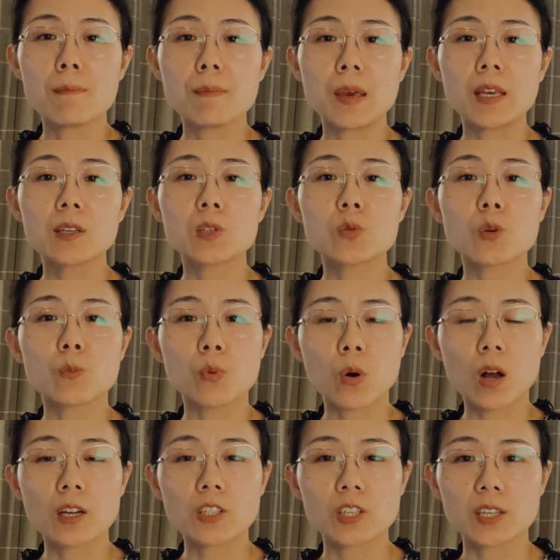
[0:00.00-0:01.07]
makes your
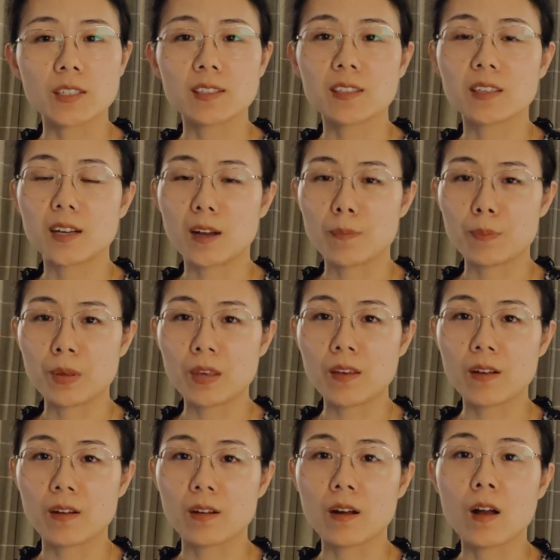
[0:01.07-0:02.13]
project
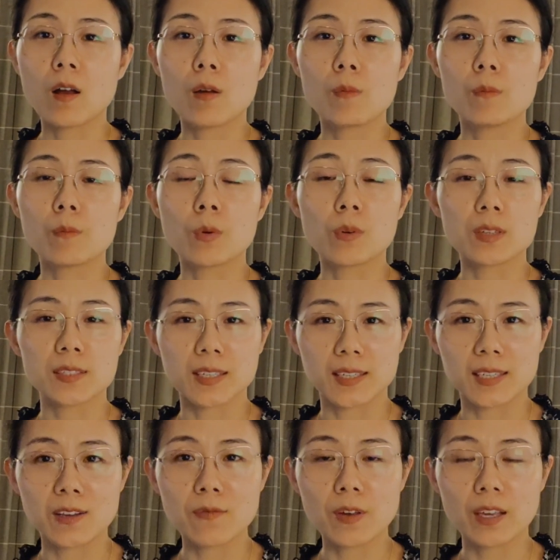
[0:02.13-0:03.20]
appear more
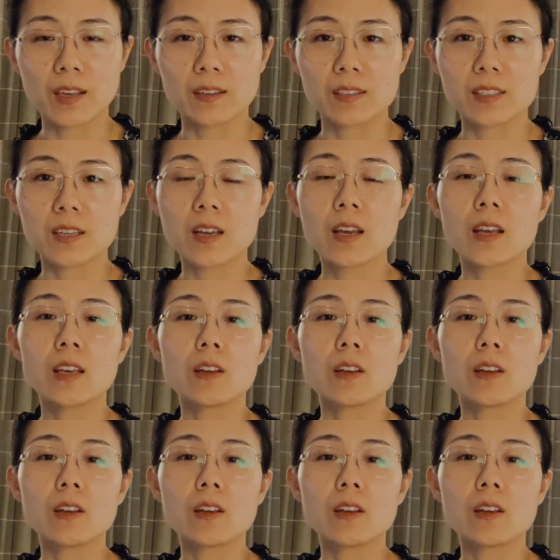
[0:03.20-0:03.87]
significant.